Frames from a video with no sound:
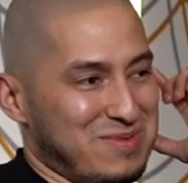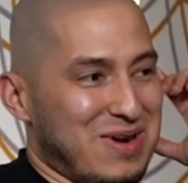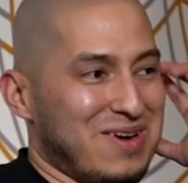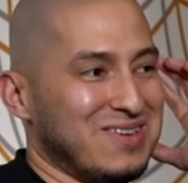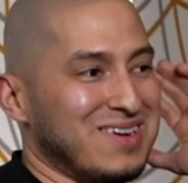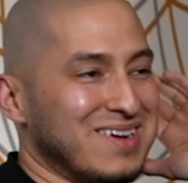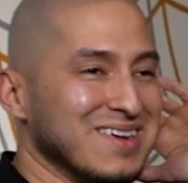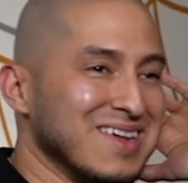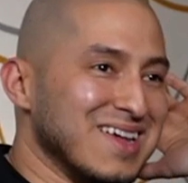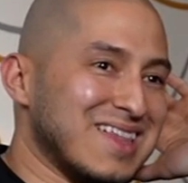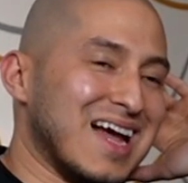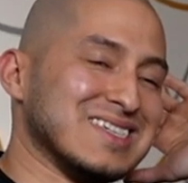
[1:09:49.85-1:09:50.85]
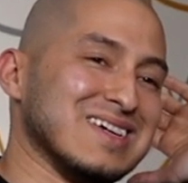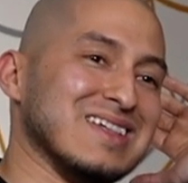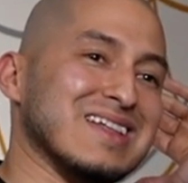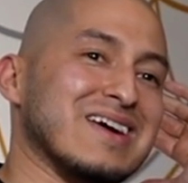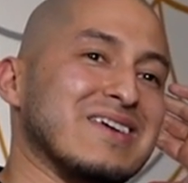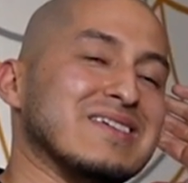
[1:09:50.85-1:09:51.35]
me, bro. That's right?
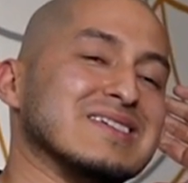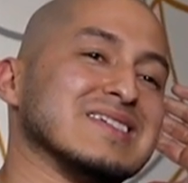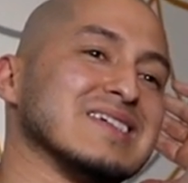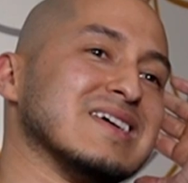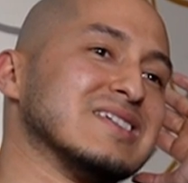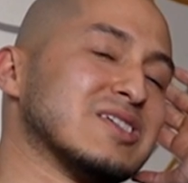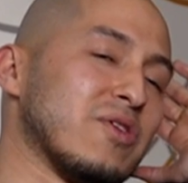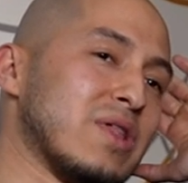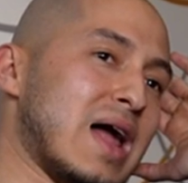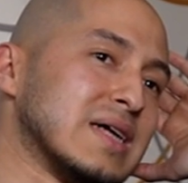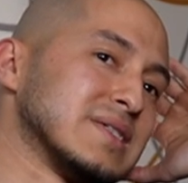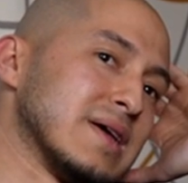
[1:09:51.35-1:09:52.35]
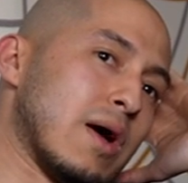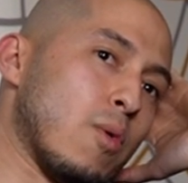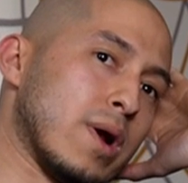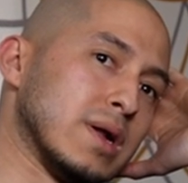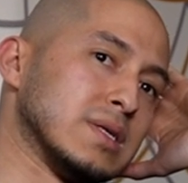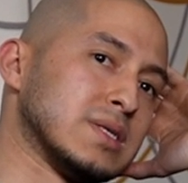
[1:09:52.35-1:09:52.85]
hilarious. So the last thing I
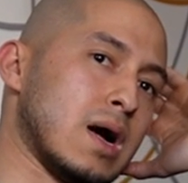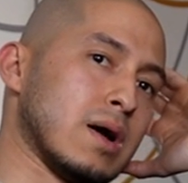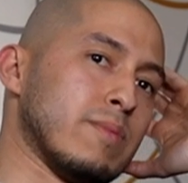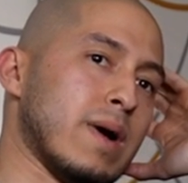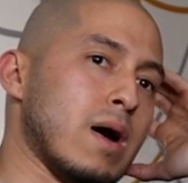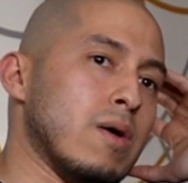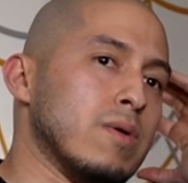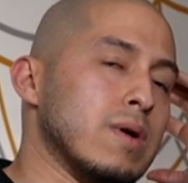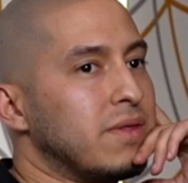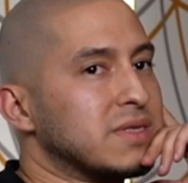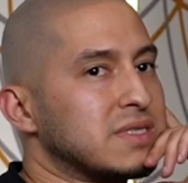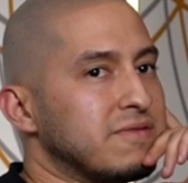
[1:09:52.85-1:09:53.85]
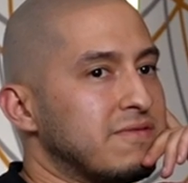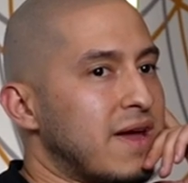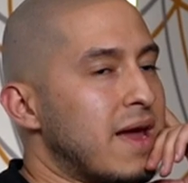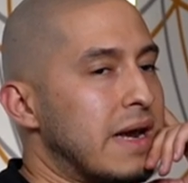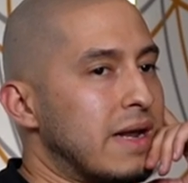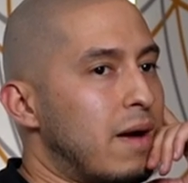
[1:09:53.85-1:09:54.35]
wanted to talk about this
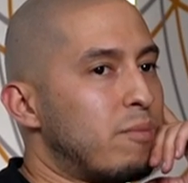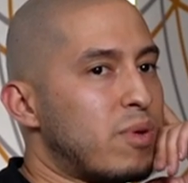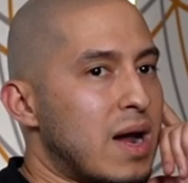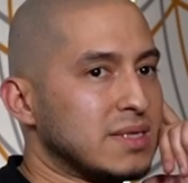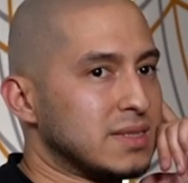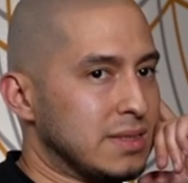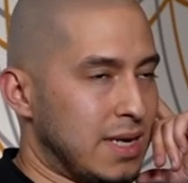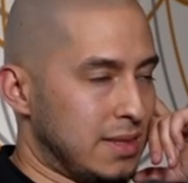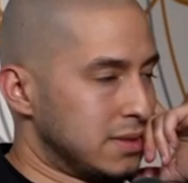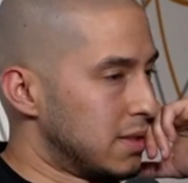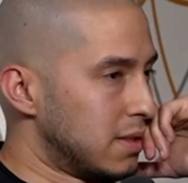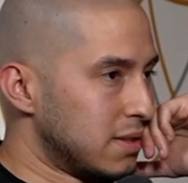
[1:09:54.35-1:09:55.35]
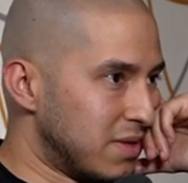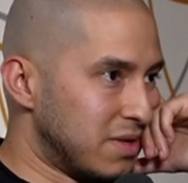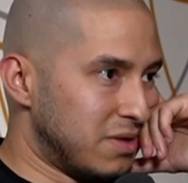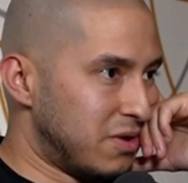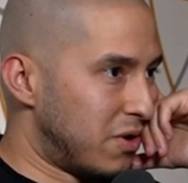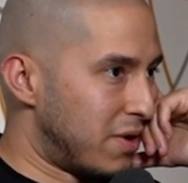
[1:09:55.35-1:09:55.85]
event, unprecedented.
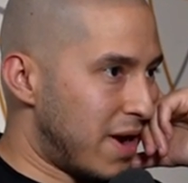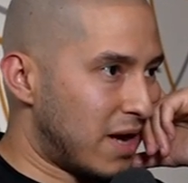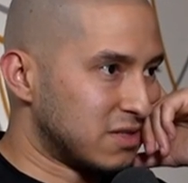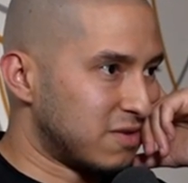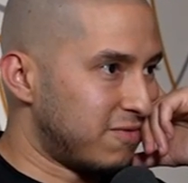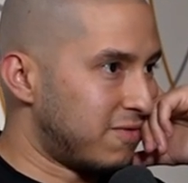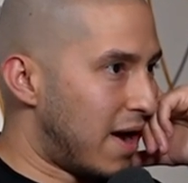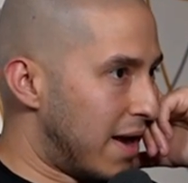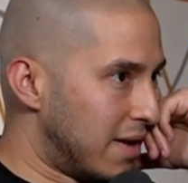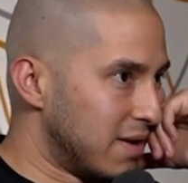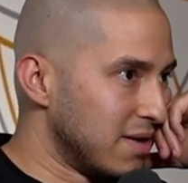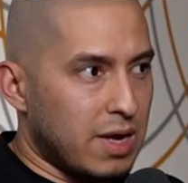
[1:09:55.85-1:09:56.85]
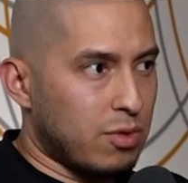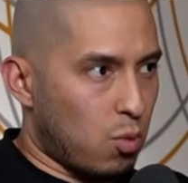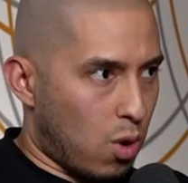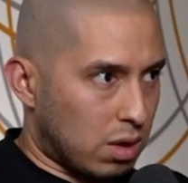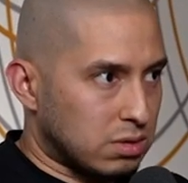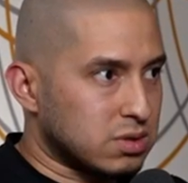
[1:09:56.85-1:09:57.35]
That your next fight in the
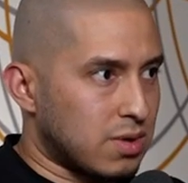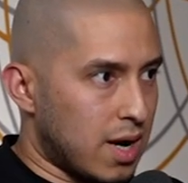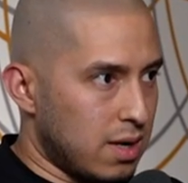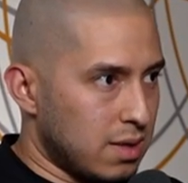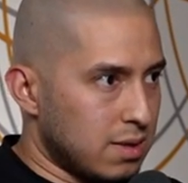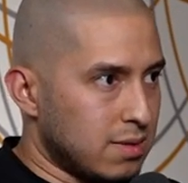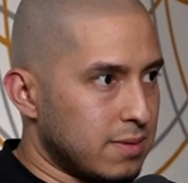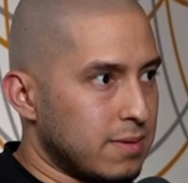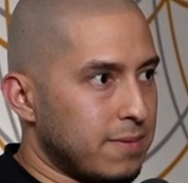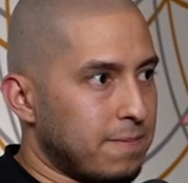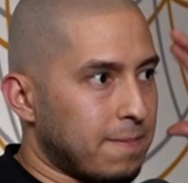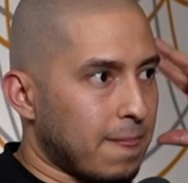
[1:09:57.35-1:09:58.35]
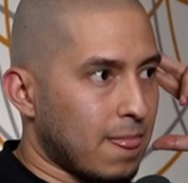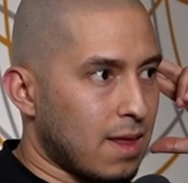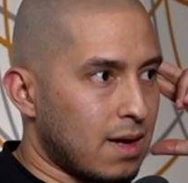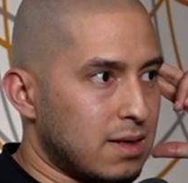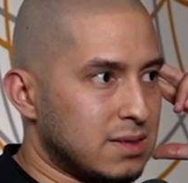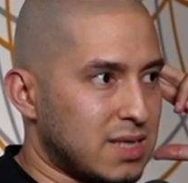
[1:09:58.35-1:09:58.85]
works, right?
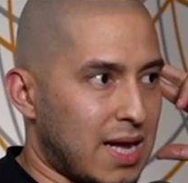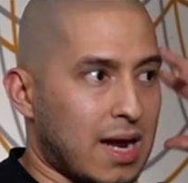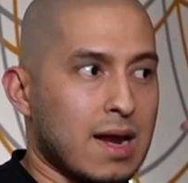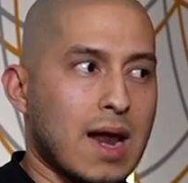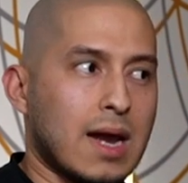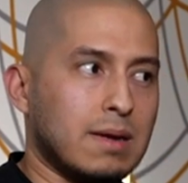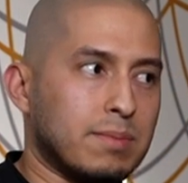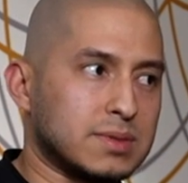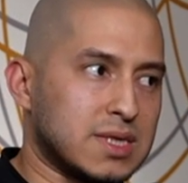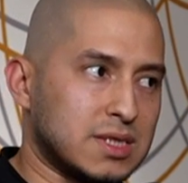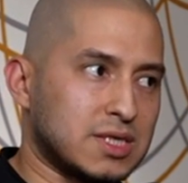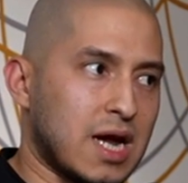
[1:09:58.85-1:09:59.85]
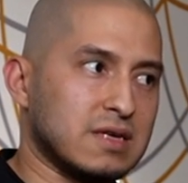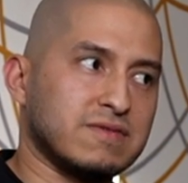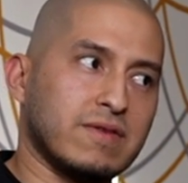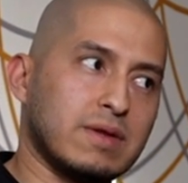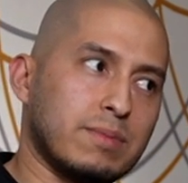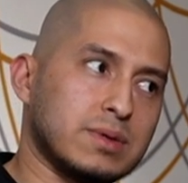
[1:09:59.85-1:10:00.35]
Is it like a ninety percent chance,
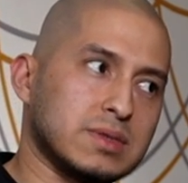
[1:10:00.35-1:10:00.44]
fifty